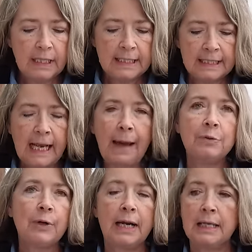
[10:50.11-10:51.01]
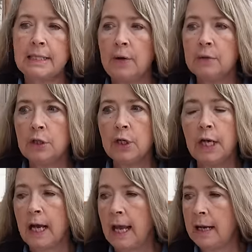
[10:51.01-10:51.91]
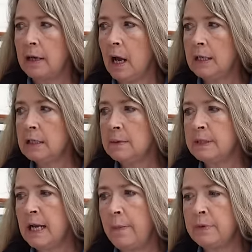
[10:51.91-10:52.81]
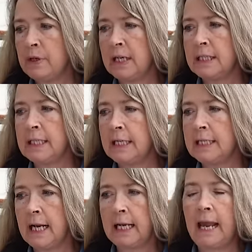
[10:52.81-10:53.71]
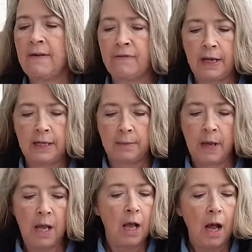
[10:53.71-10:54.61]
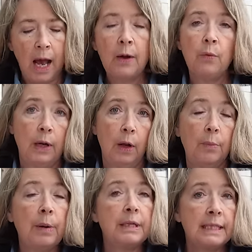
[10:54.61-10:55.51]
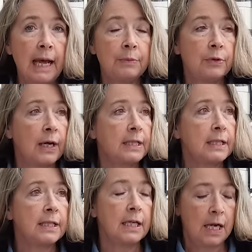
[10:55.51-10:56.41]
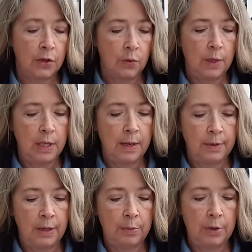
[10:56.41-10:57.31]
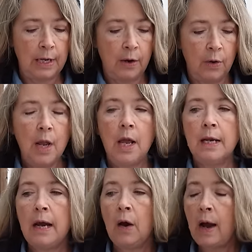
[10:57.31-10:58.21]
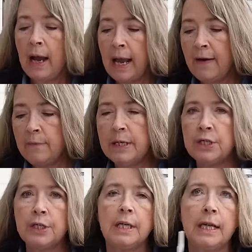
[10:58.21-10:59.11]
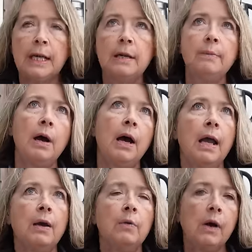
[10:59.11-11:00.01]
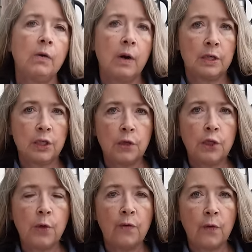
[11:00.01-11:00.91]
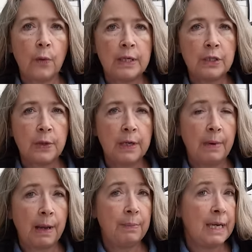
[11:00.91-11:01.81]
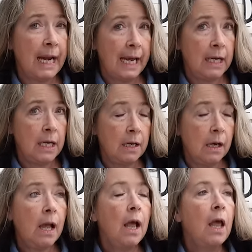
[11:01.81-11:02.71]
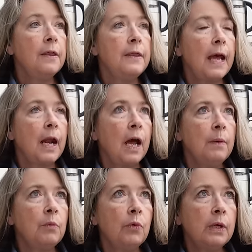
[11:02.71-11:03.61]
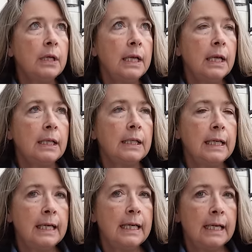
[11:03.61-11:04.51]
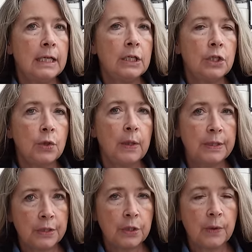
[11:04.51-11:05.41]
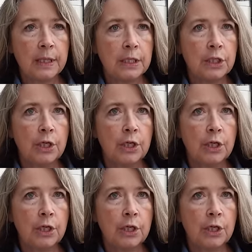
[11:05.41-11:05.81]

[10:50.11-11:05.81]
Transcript: snapdragons. I was looking, I had gotten some snapdragon seeds and I can't find them. I will, but snapdragons is another one I'm going to put out. Now, I have mentioned in my, where I showed you overwintering my banana, that I am really leaning into winter sowing this